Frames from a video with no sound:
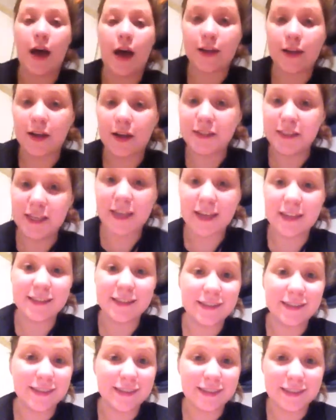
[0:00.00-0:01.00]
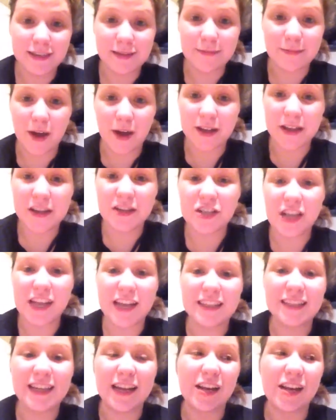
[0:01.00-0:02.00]
I got tickets to see Mockingjay
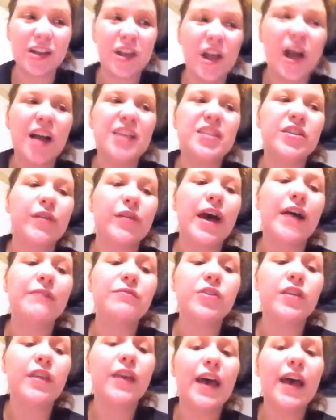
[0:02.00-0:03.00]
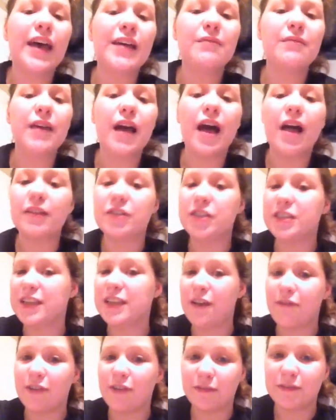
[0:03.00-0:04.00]
at 10 o'clock, so after that, I'll just
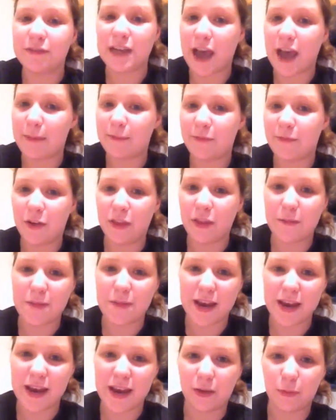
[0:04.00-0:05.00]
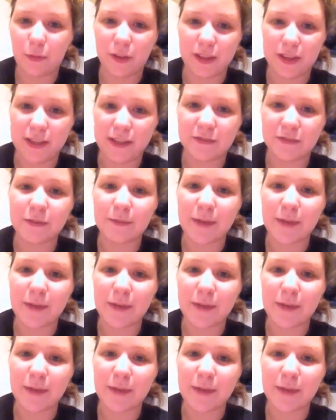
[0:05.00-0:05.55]
have enough time for the midnight release of